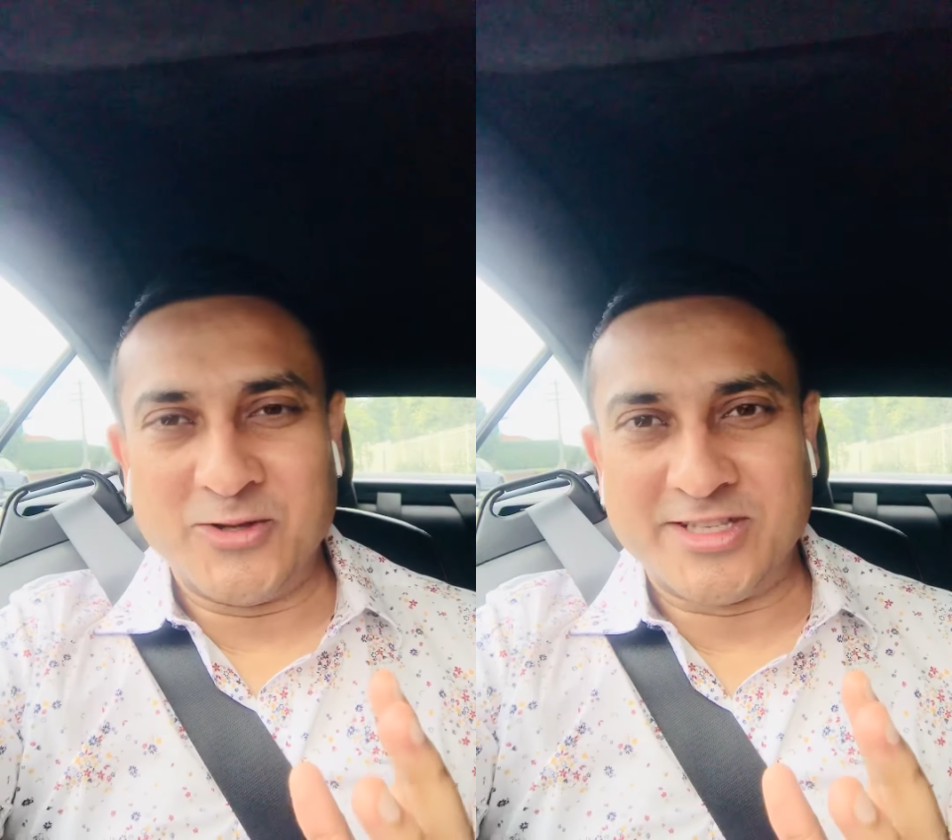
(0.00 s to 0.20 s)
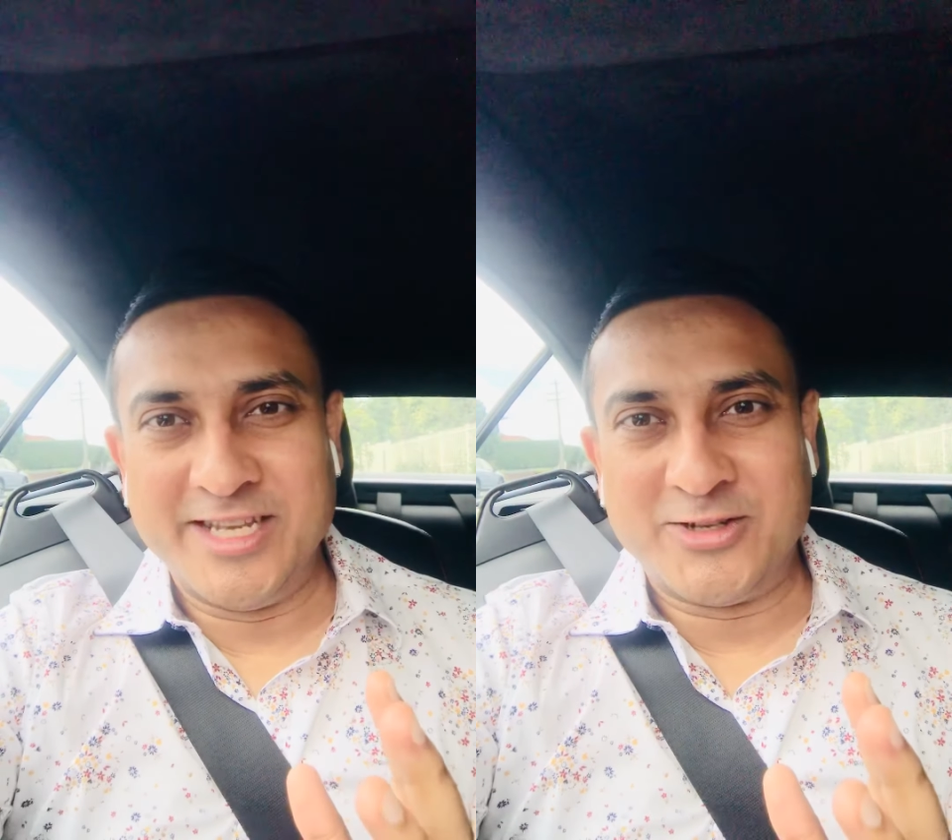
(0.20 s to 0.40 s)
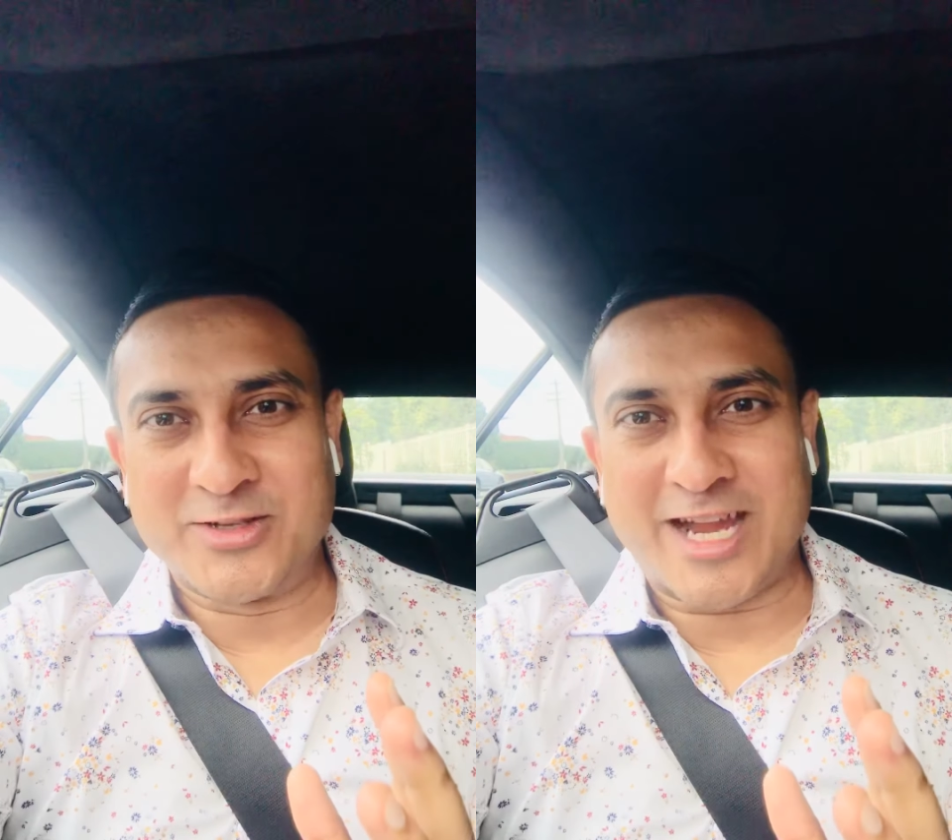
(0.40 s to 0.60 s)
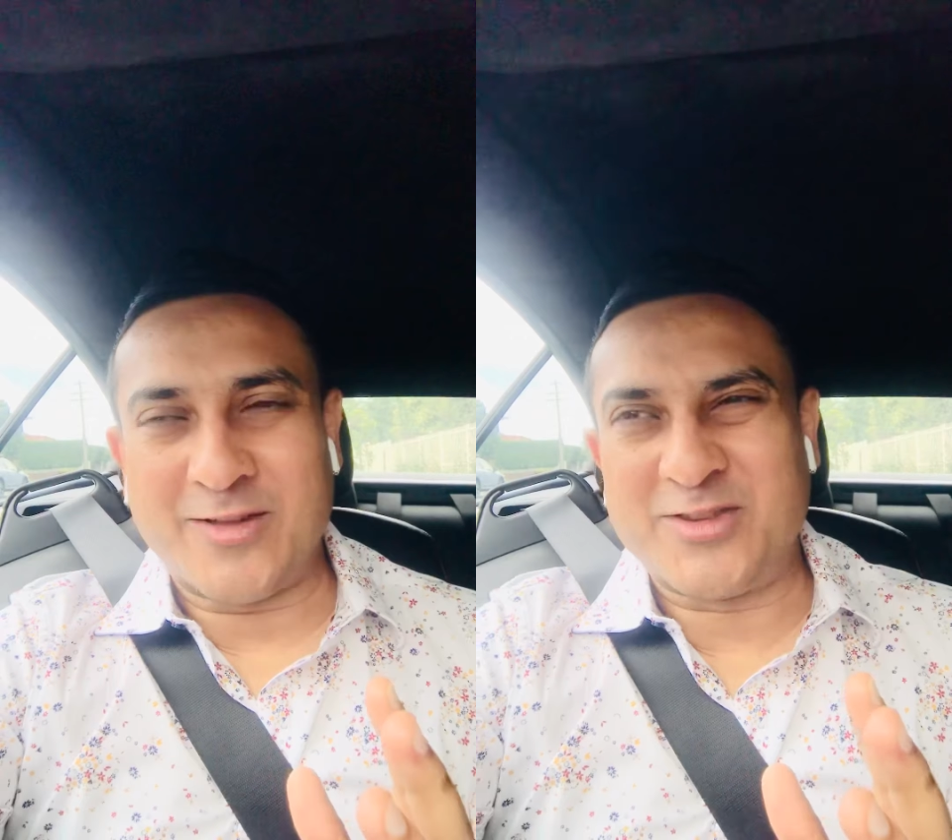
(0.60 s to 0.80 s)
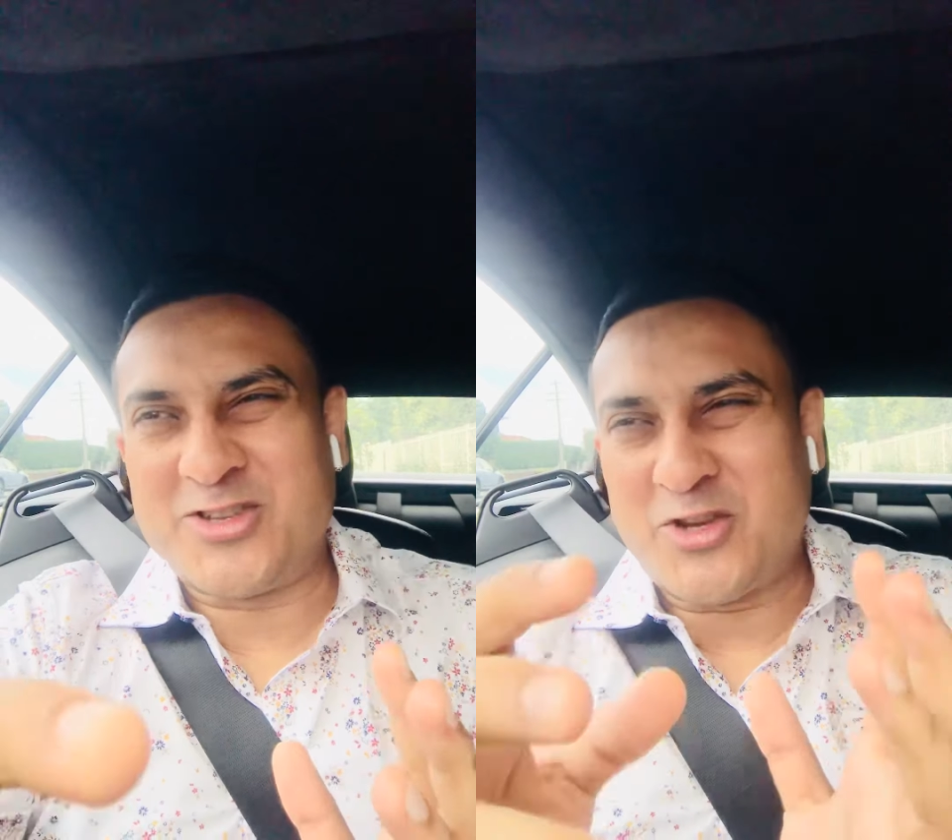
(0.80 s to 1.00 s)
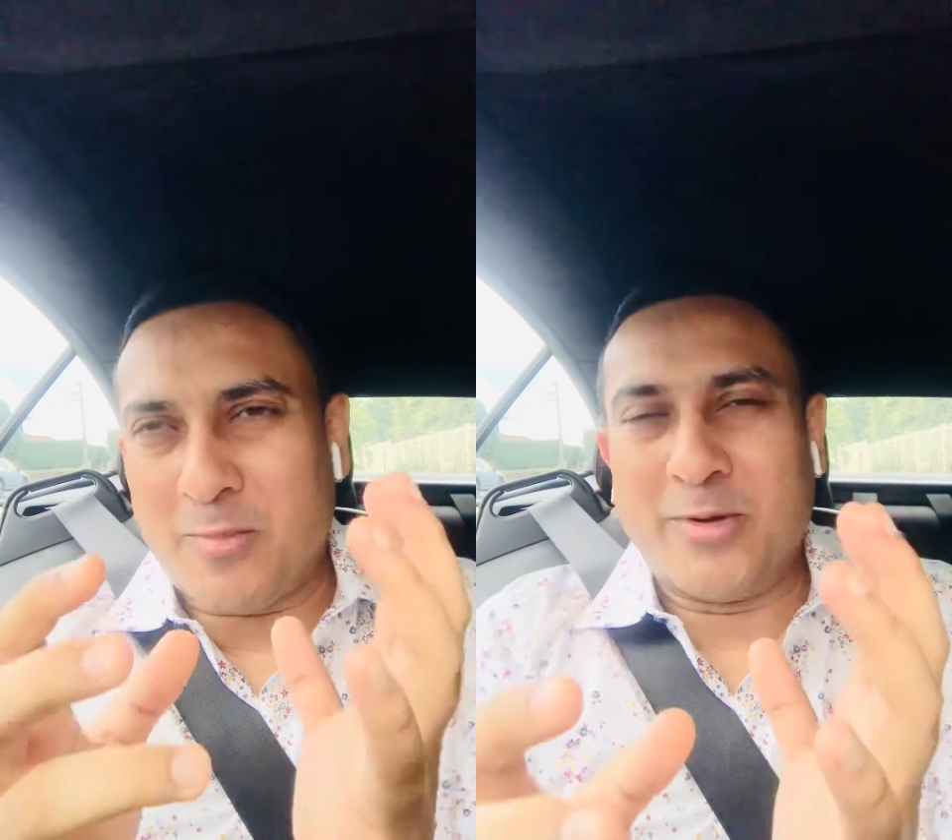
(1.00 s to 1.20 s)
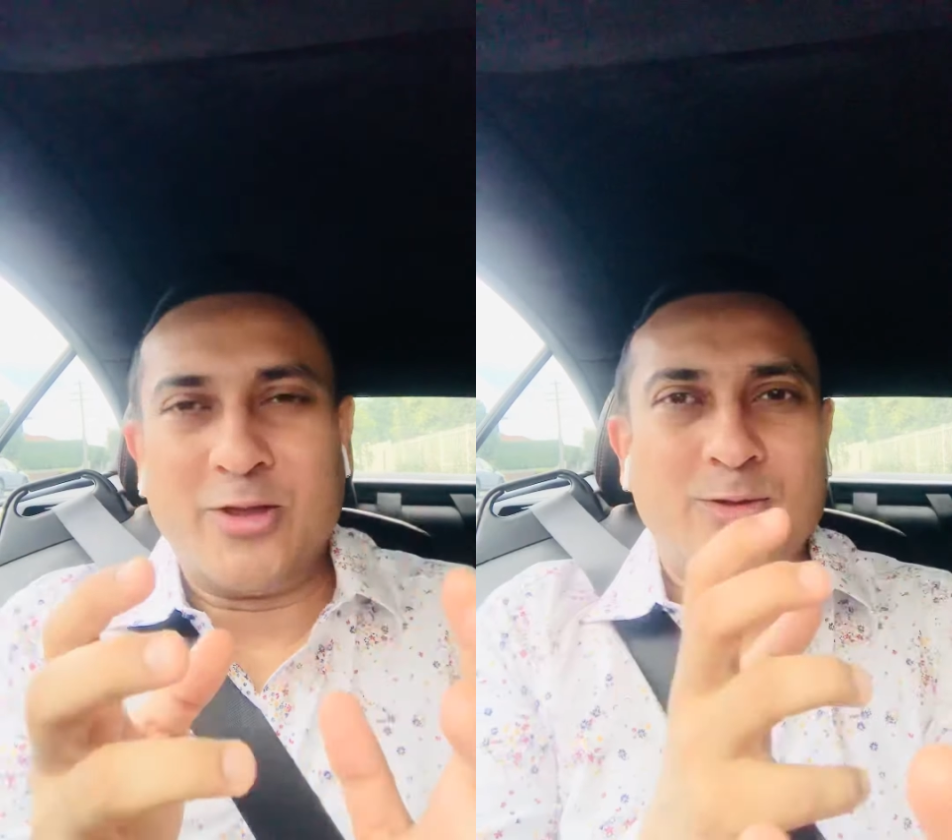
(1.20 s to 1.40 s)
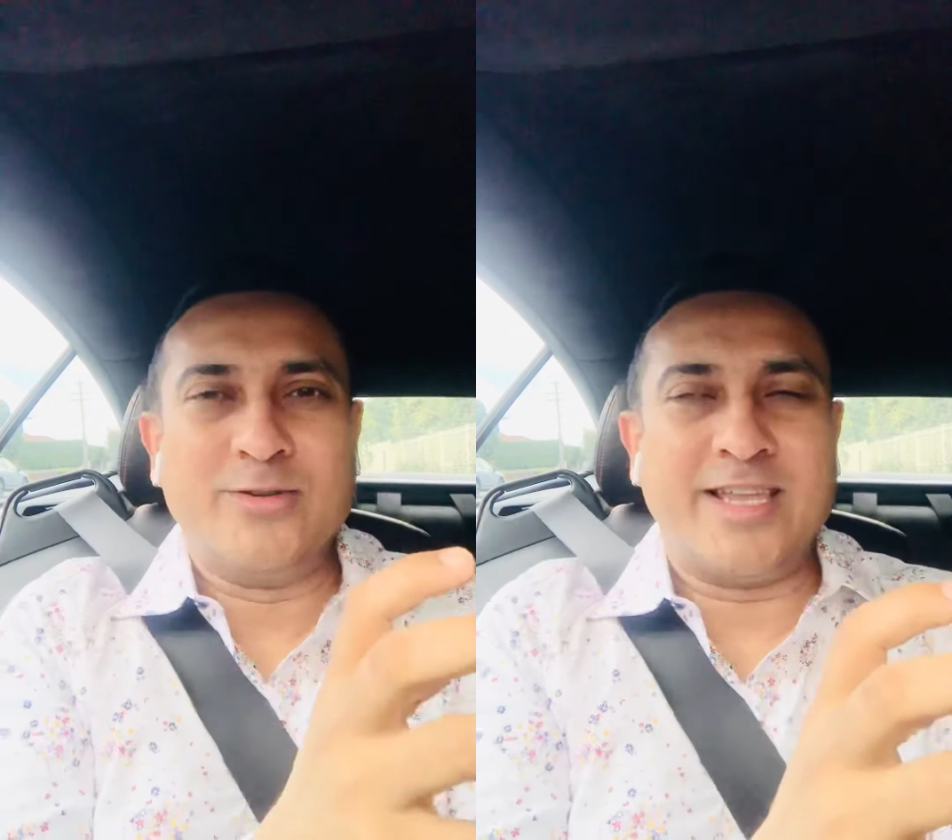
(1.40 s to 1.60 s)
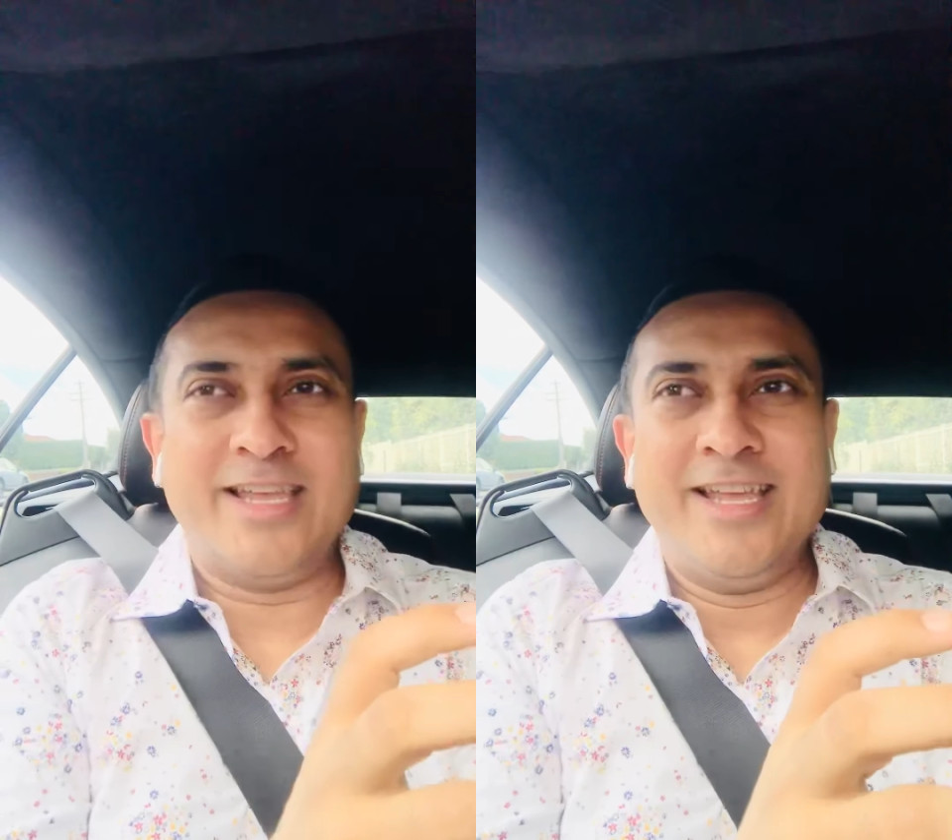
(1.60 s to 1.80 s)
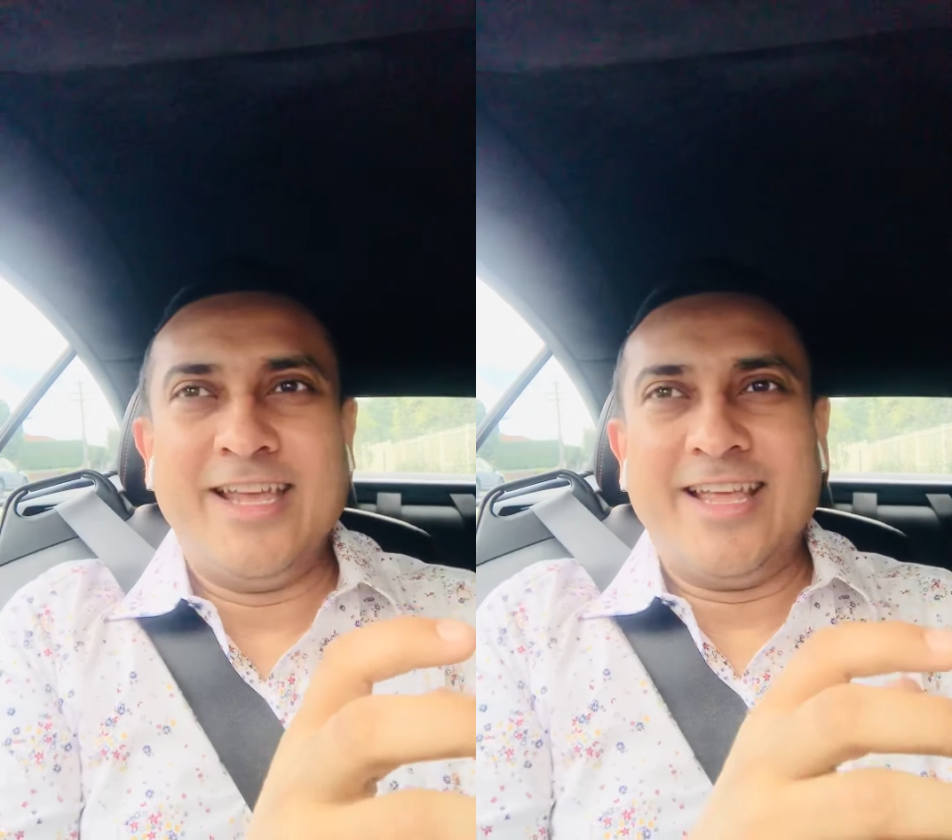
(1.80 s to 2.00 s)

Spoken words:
need to kind of stop using